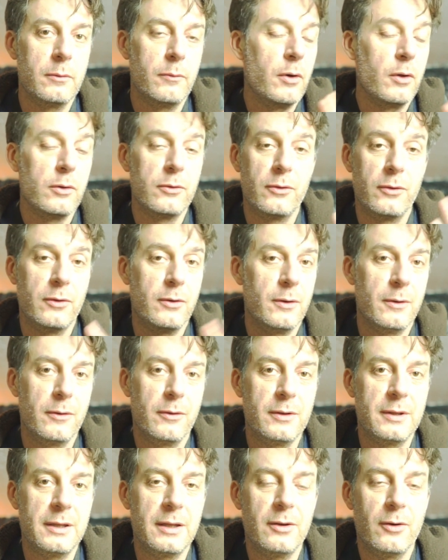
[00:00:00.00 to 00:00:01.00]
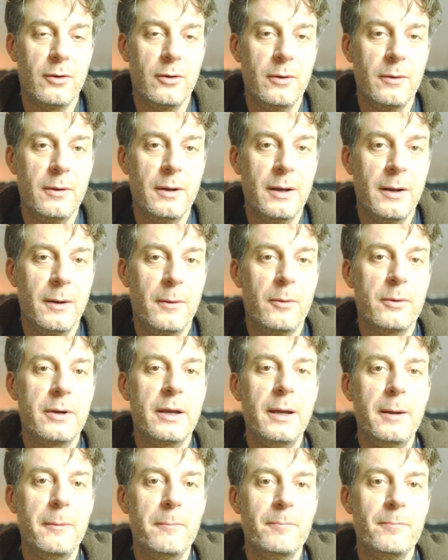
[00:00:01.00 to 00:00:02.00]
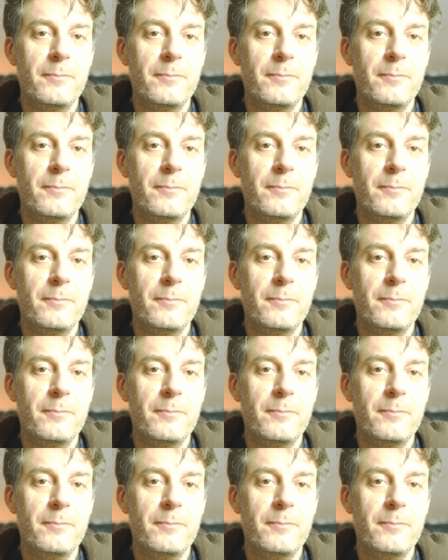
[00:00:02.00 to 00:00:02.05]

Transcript: for the tenor. Okay?